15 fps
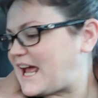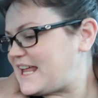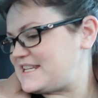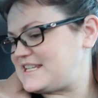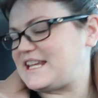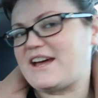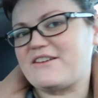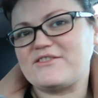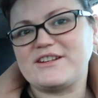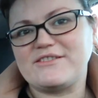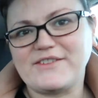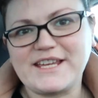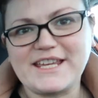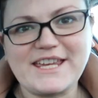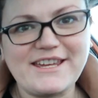handy having a
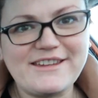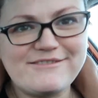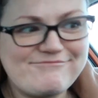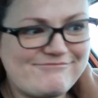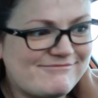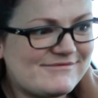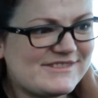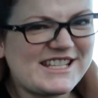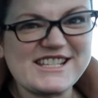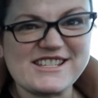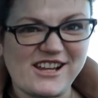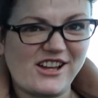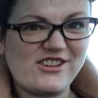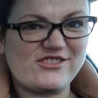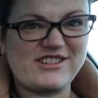Viking. It's his
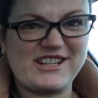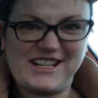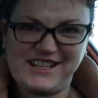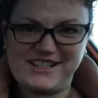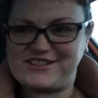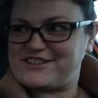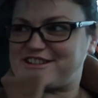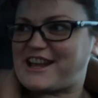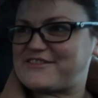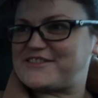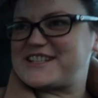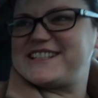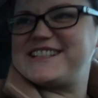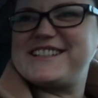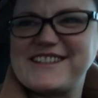country, he should have to
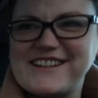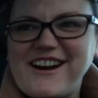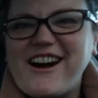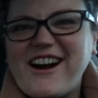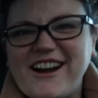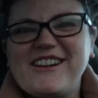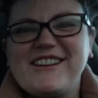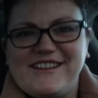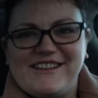clean the car.